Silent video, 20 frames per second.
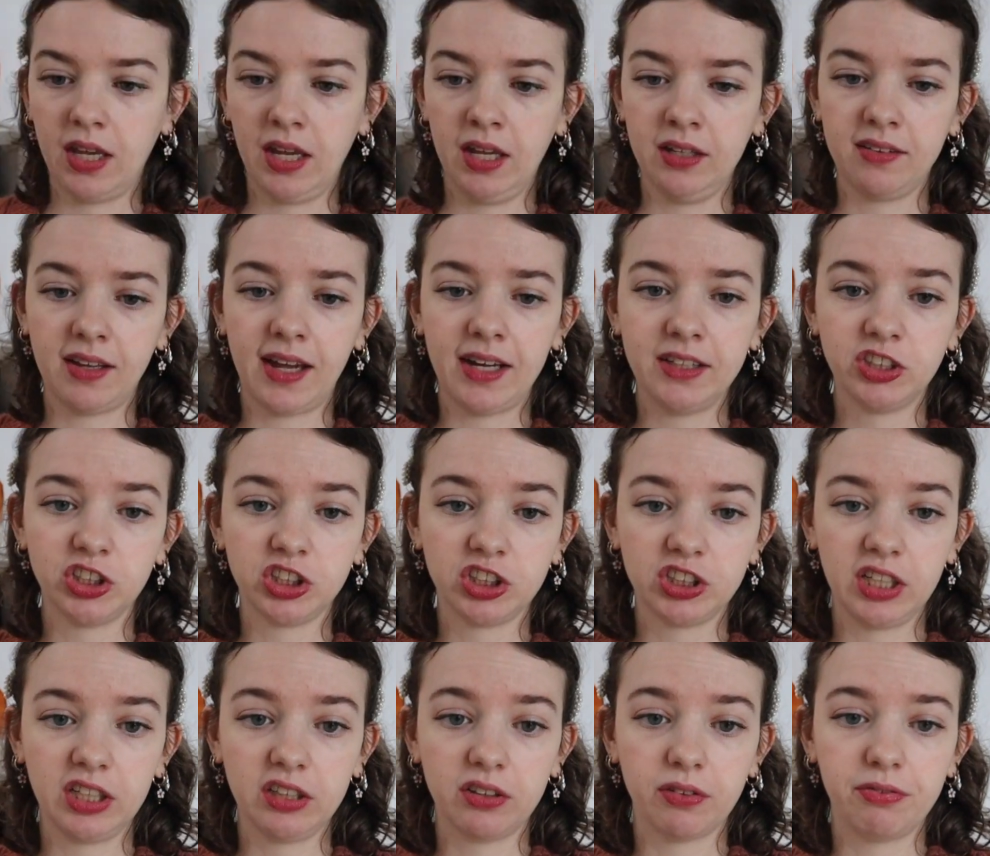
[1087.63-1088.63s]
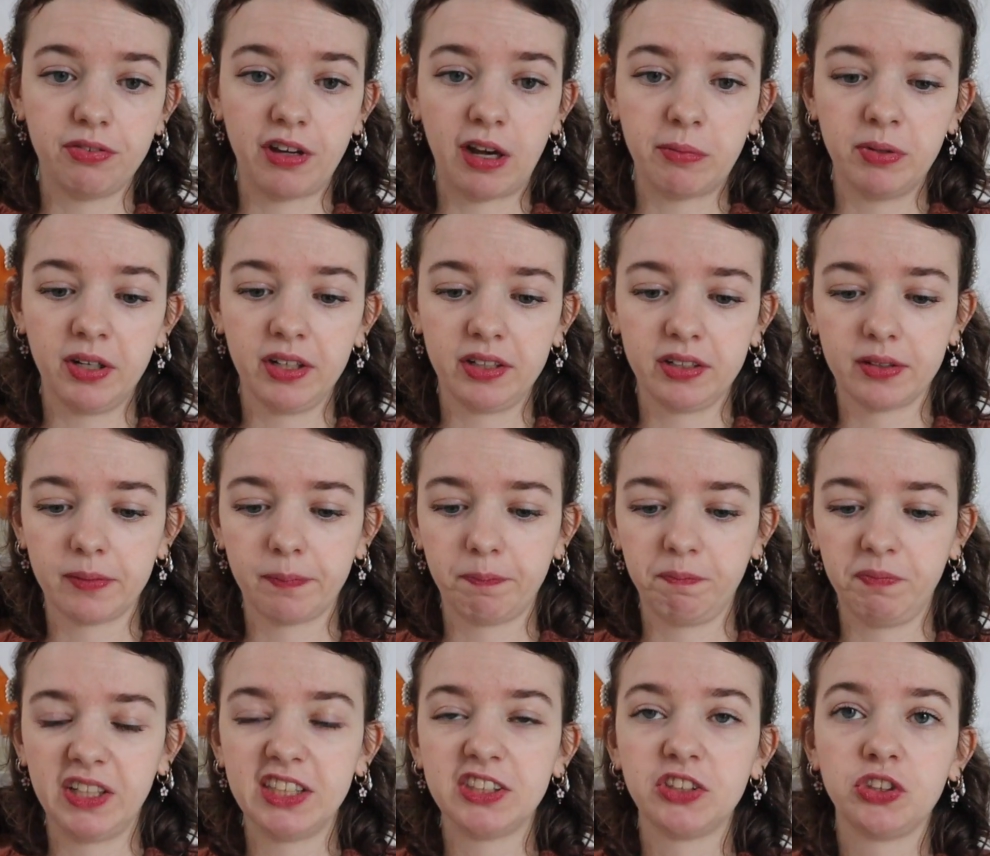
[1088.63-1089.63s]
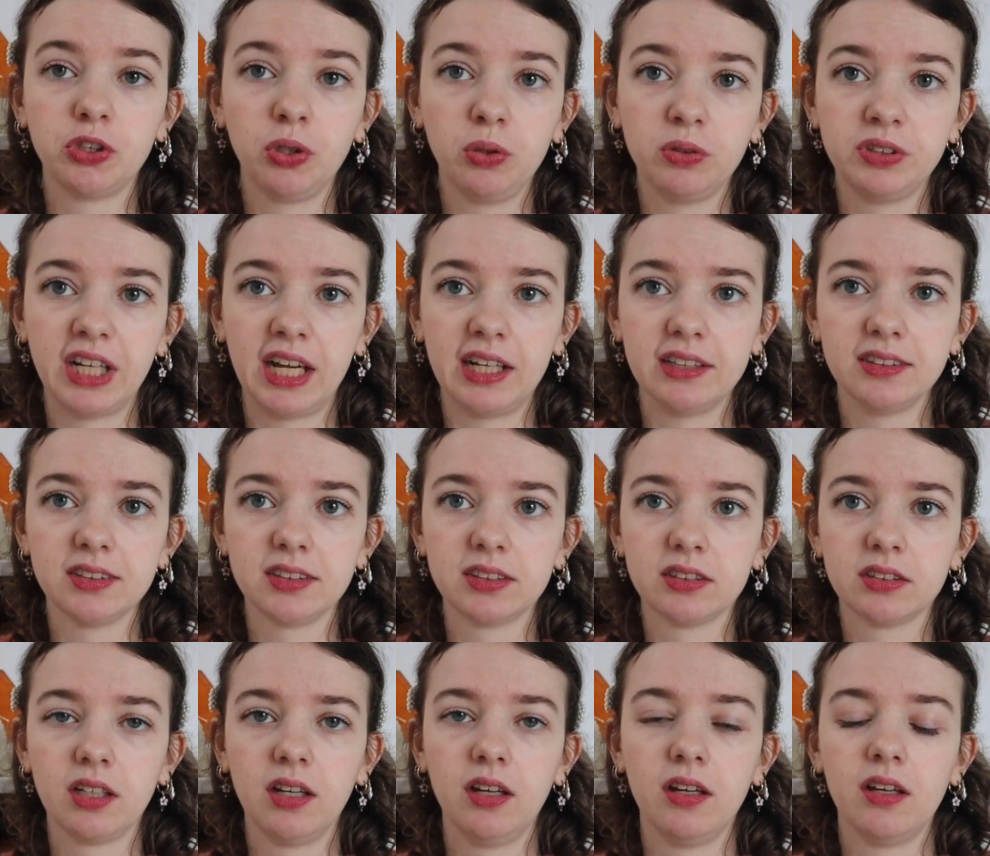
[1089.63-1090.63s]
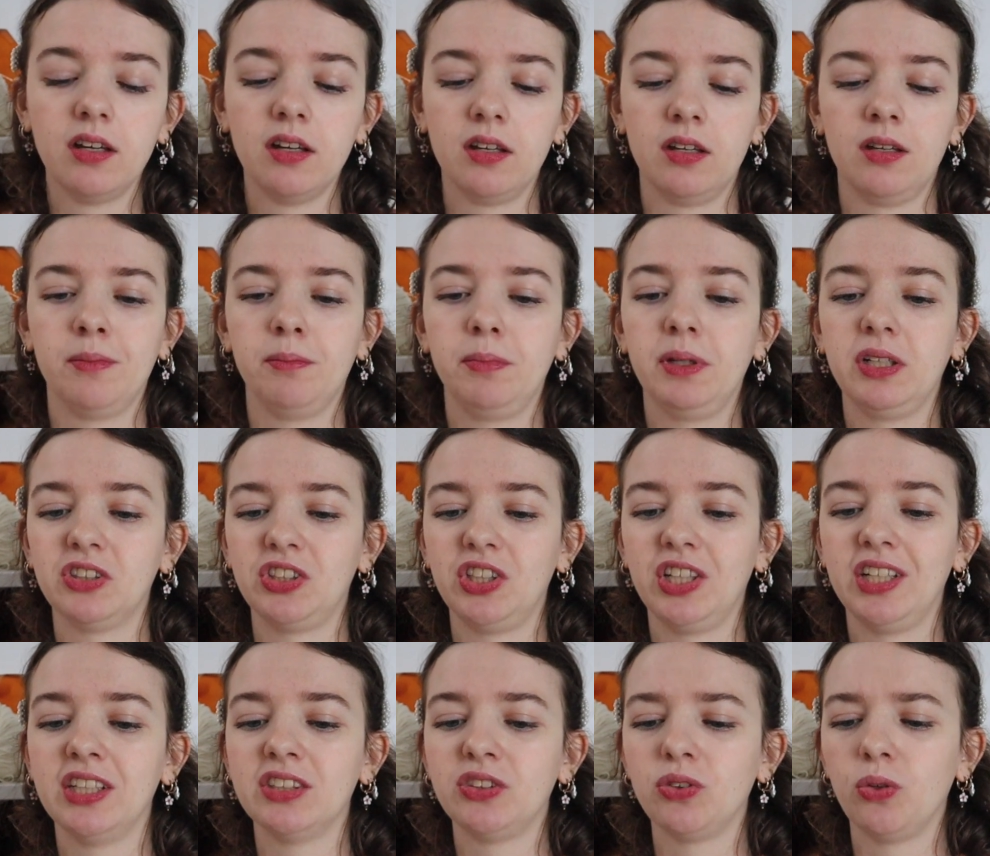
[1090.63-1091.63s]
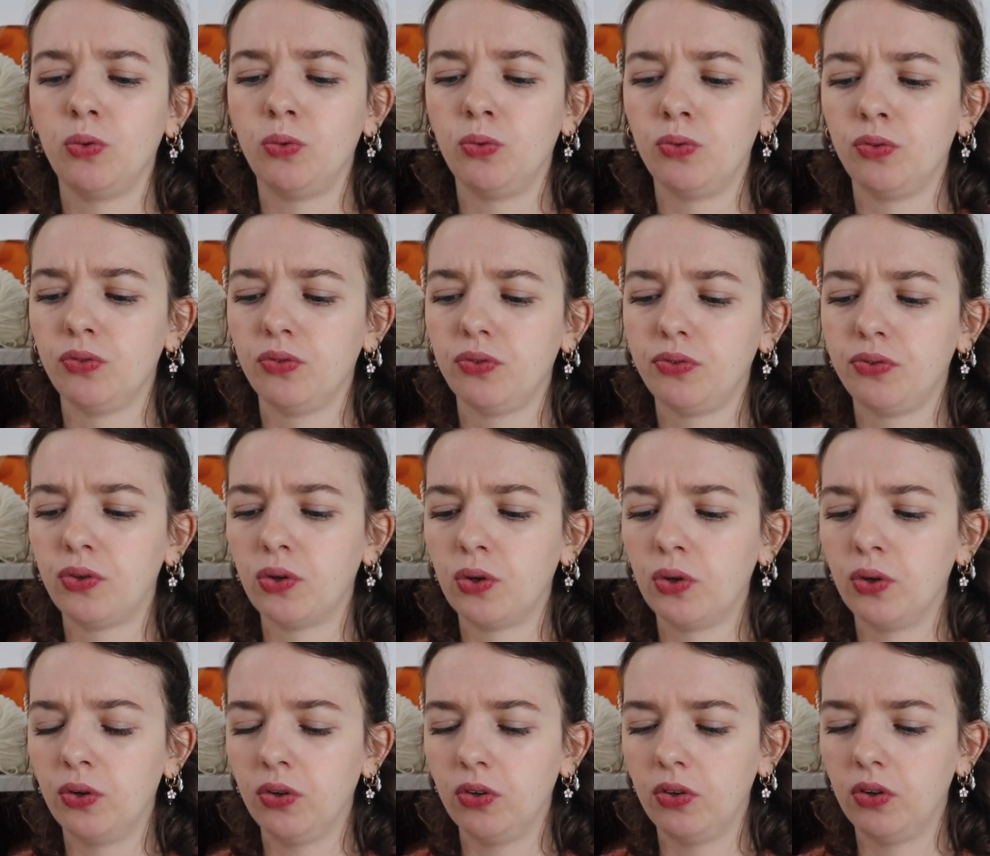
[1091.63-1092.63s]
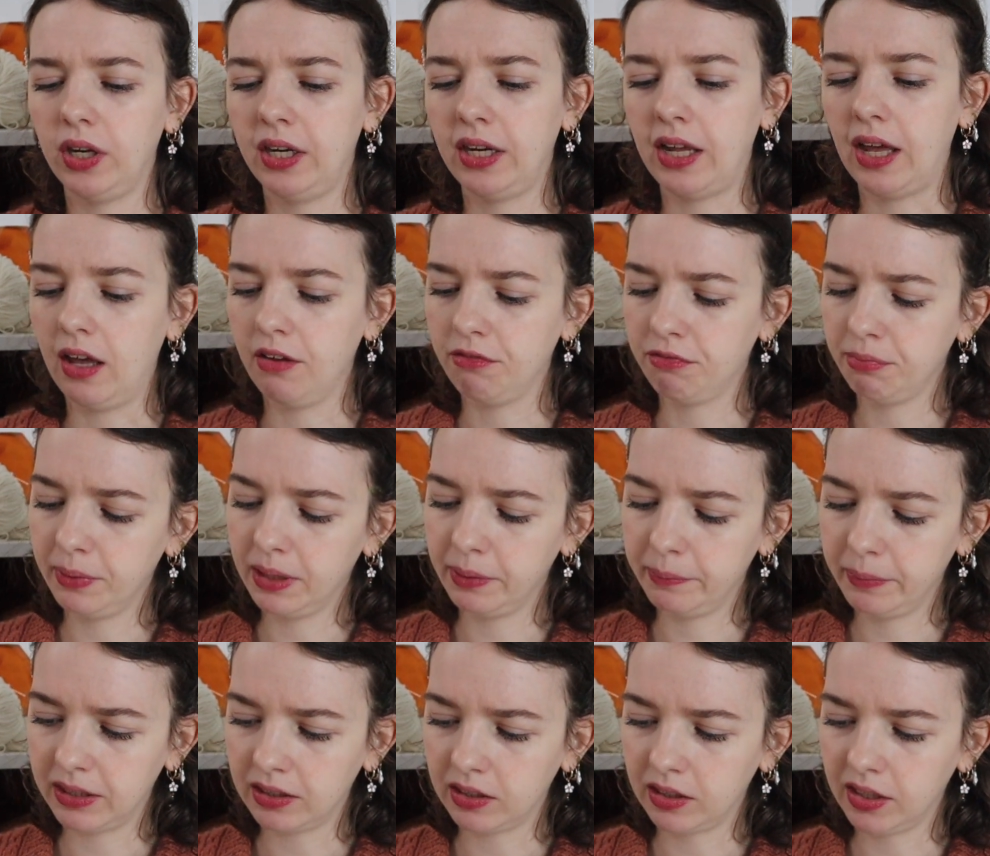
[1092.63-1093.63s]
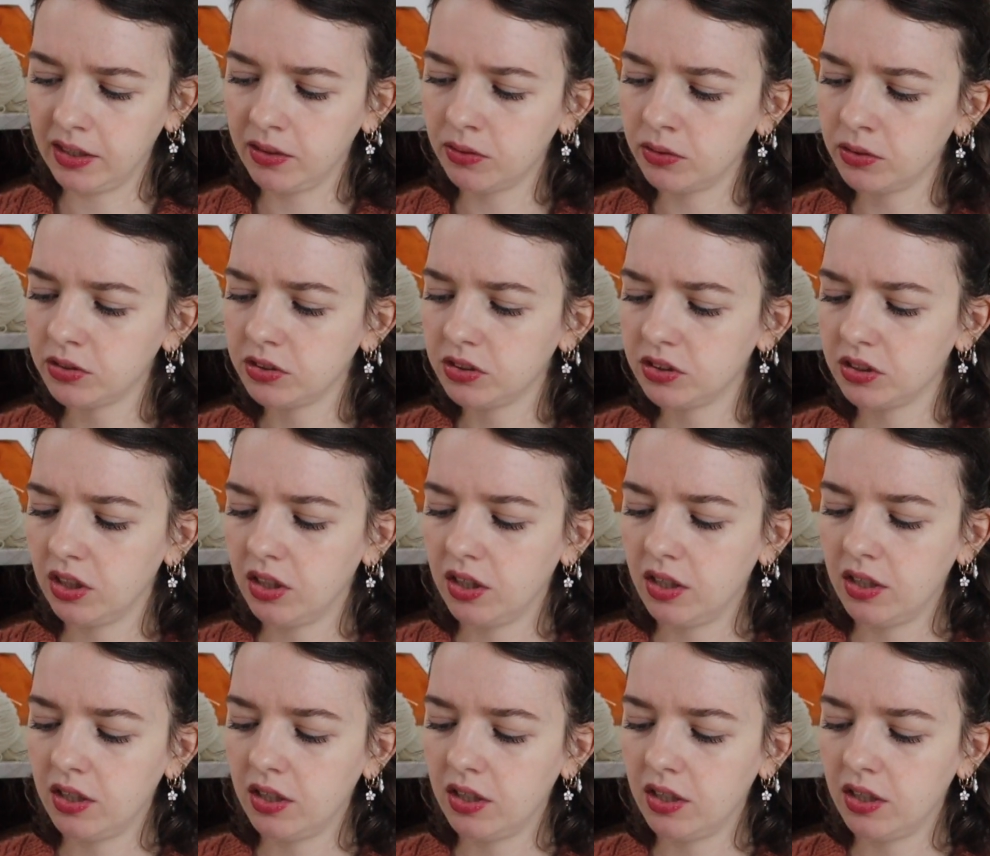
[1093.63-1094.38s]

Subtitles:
And I just think the fabric is too dense because it is on 4.5mm needles.